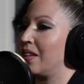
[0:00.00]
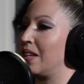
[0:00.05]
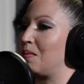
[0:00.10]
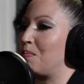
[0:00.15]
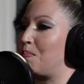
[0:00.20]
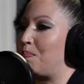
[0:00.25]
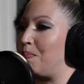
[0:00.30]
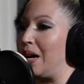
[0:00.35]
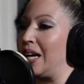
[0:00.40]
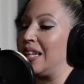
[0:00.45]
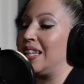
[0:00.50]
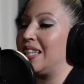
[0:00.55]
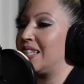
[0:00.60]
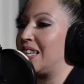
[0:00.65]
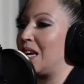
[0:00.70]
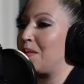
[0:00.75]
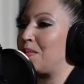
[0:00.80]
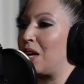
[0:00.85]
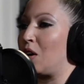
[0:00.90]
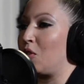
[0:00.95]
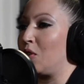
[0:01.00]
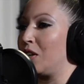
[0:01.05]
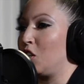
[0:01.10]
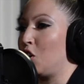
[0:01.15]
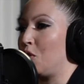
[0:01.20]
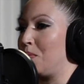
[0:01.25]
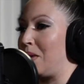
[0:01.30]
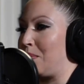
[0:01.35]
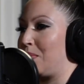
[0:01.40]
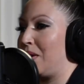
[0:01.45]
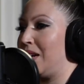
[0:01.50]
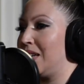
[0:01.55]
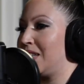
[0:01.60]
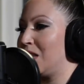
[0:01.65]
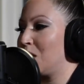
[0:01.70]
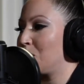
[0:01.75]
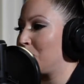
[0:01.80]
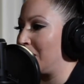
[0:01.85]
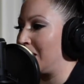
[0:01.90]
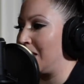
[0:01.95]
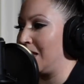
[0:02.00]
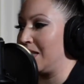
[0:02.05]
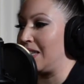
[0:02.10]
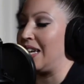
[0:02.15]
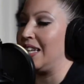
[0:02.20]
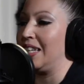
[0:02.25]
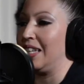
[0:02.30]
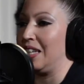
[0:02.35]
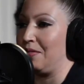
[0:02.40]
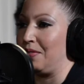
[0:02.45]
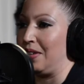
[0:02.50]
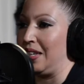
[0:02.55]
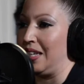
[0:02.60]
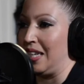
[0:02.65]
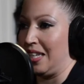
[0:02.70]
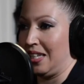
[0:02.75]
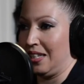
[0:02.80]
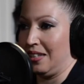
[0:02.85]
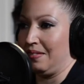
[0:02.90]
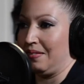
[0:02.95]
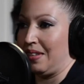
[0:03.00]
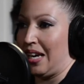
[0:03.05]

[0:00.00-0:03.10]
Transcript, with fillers: By this time, they already know my pricing because I leave it in